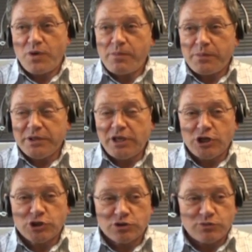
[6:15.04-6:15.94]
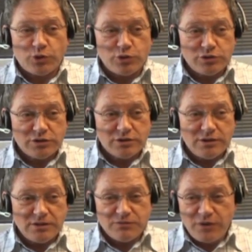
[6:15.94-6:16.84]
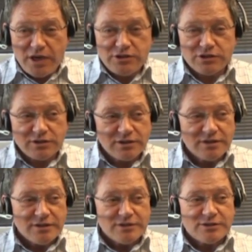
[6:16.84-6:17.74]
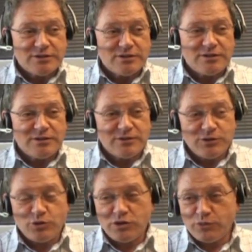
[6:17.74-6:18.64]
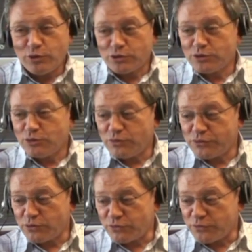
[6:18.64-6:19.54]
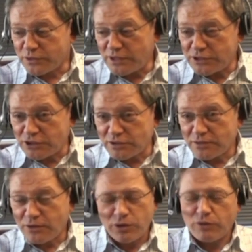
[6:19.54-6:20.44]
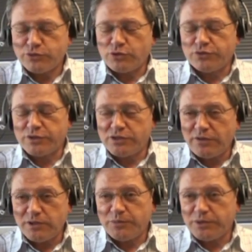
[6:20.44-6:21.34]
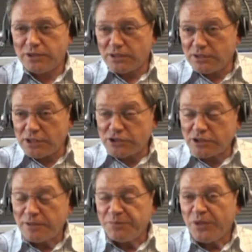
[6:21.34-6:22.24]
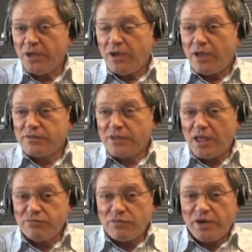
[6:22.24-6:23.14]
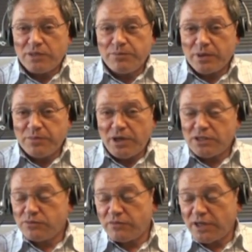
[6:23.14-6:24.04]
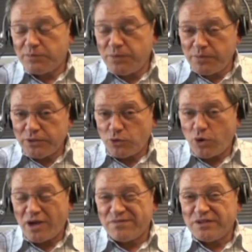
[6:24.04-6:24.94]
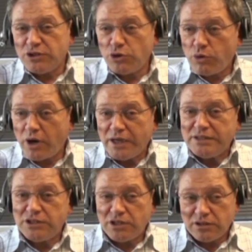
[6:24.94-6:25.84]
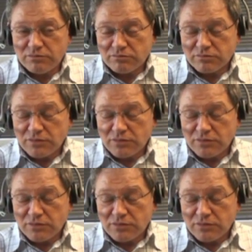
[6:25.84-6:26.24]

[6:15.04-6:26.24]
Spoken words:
web applications world invading the universe of software testing, or of software development and testing. And then we've got barbarians, we've got people who have no idea